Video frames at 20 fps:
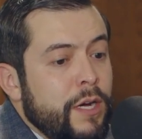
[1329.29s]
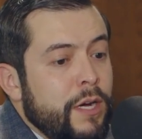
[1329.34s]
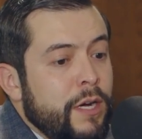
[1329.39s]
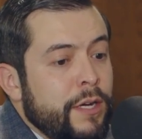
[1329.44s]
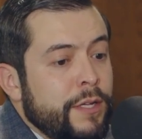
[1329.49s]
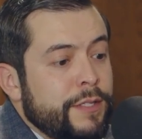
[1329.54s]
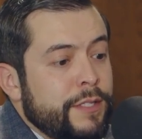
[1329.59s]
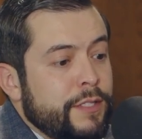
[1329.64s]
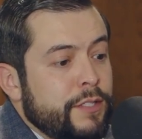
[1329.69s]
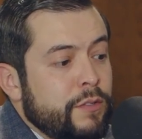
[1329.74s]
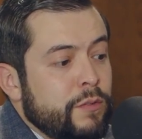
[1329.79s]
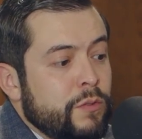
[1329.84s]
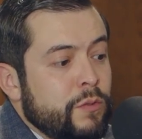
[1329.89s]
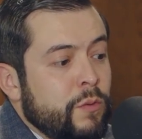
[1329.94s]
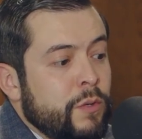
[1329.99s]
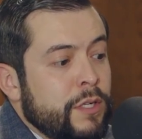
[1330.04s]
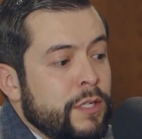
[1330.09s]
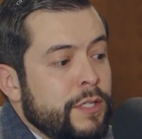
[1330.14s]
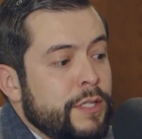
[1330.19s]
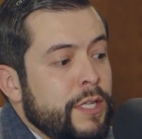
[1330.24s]
this was
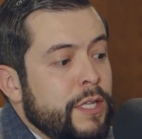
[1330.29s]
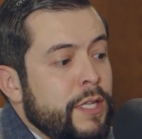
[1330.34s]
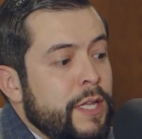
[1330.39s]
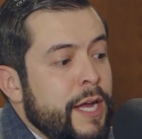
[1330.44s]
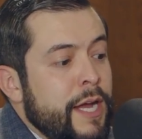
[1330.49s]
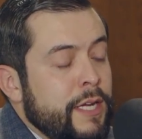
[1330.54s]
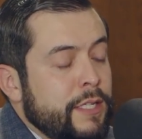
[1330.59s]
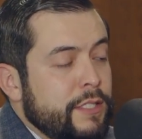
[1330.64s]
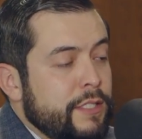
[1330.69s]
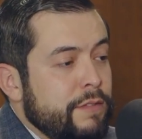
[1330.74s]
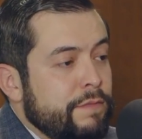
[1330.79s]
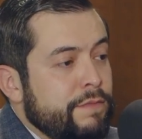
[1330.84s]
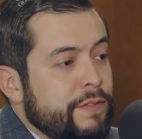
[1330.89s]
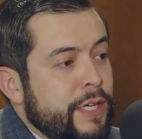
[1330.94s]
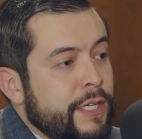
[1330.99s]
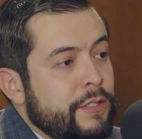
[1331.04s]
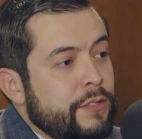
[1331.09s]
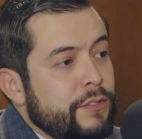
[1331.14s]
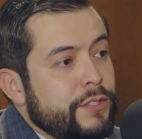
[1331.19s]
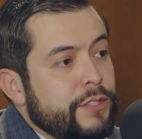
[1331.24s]
one of the last and
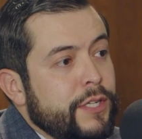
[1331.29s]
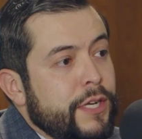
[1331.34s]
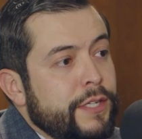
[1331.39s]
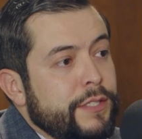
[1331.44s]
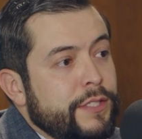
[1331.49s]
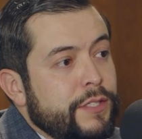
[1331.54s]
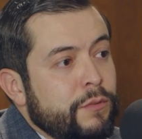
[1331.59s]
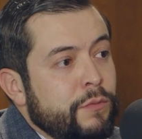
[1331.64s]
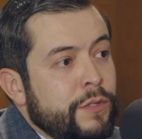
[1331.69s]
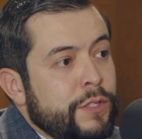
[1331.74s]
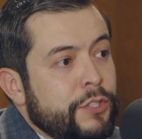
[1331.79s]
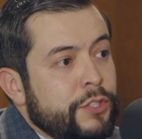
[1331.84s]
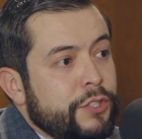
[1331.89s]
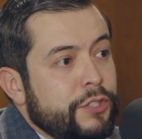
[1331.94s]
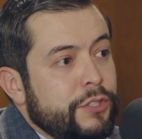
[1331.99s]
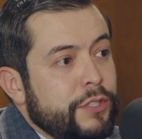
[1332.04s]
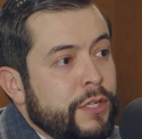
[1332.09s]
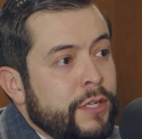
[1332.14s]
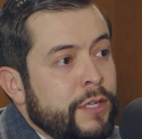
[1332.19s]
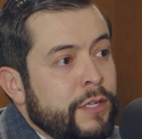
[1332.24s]
final sites in
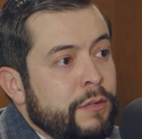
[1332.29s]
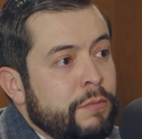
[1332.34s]
which